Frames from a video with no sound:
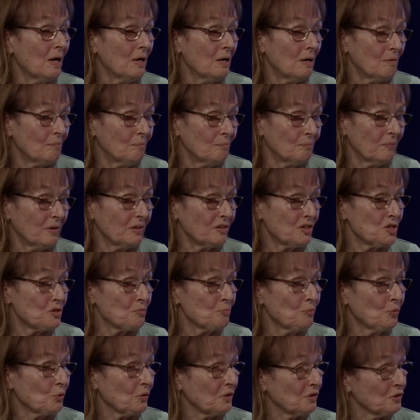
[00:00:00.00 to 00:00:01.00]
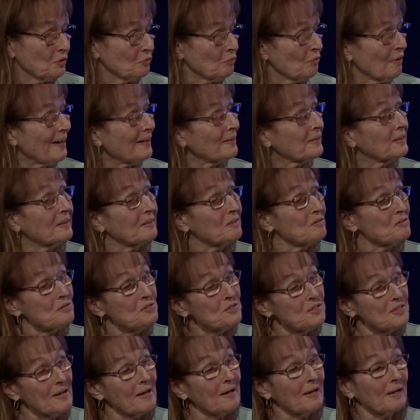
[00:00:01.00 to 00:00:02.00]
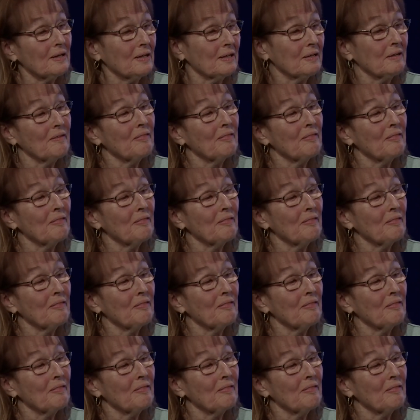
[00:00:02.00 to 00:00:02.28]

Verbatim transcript: much more directed, saying